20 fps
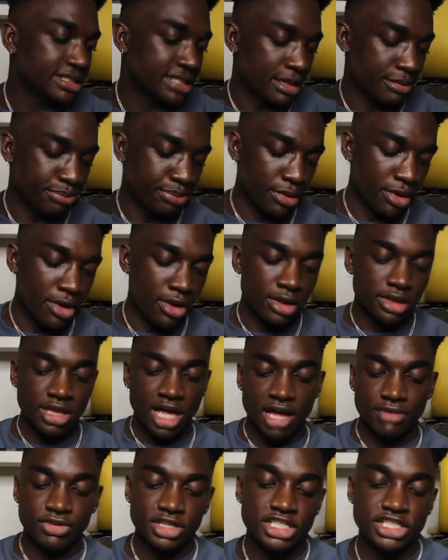simple,
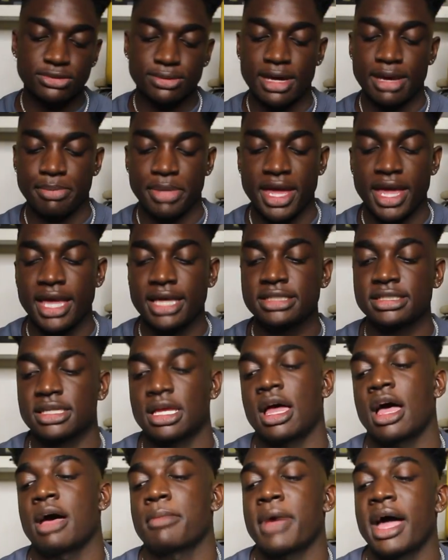love these
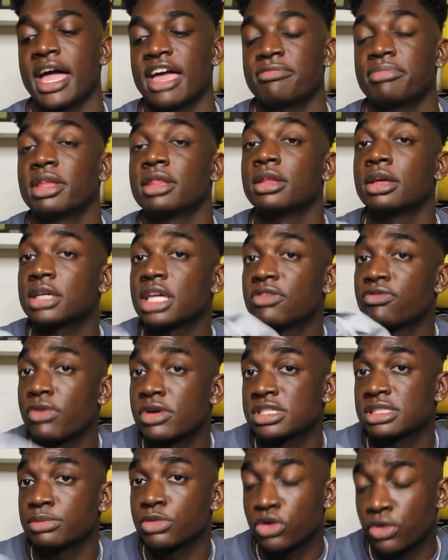sweatpants. I have been looking
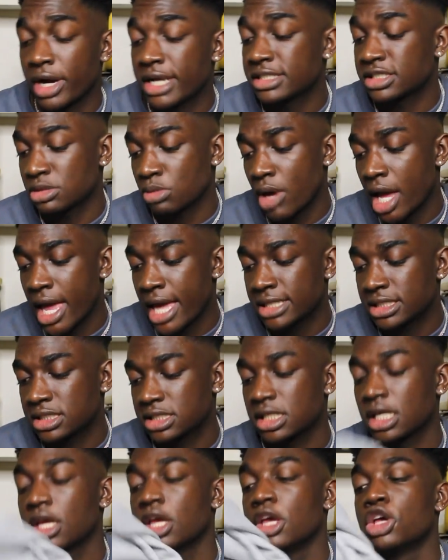for some gray sweats,
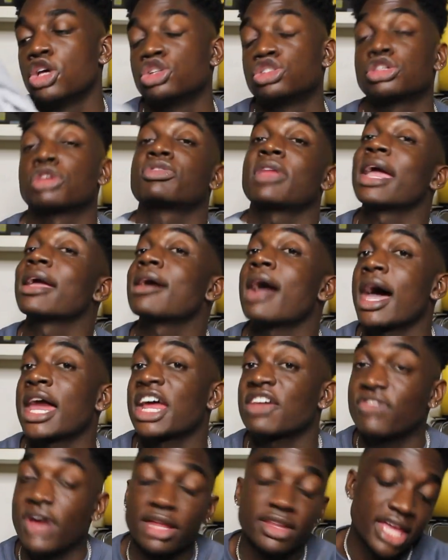so thank God
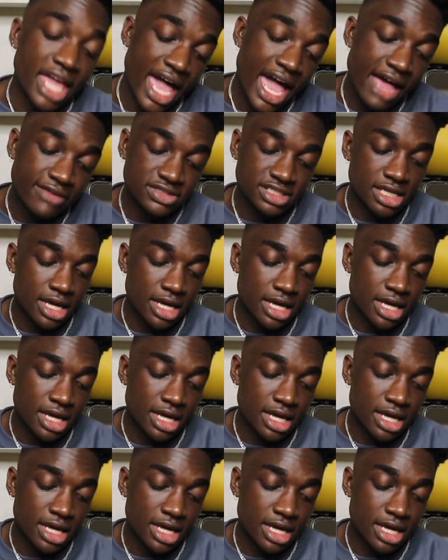I finally have